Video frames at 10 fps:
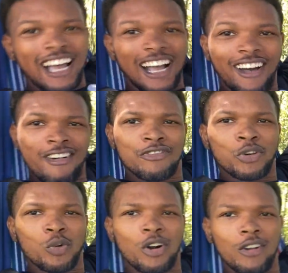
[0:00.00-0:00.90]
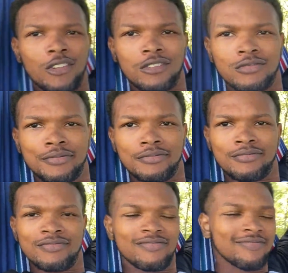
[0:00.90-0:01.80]
not of the world.
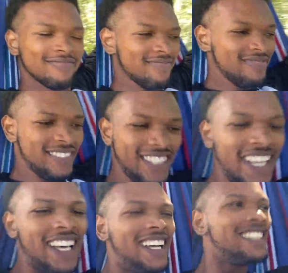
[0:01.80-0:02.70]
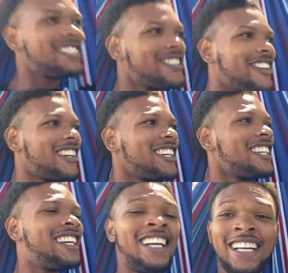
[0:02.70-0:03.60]
Yes, sir.
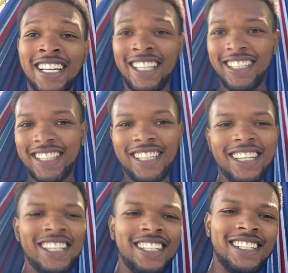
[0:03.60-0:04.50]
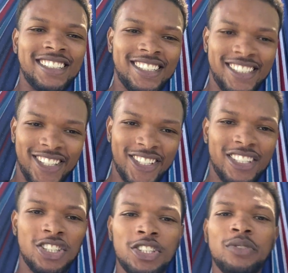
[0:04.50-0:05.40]
Yes,
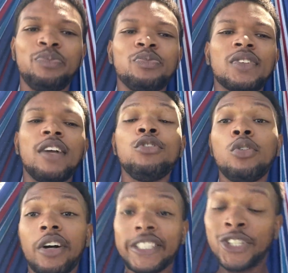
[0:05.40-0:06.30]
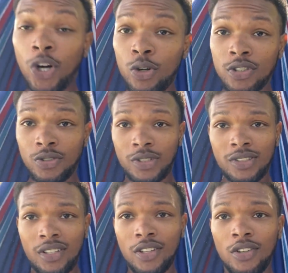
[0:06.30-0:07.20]
sir. If you are a chosen
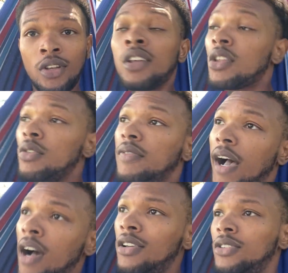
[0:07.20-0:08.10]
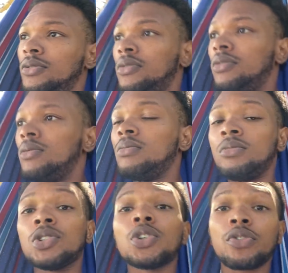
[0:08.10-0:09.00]
one, you value
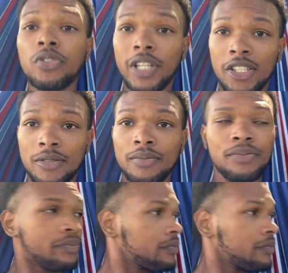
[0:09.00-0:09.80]
your freedom.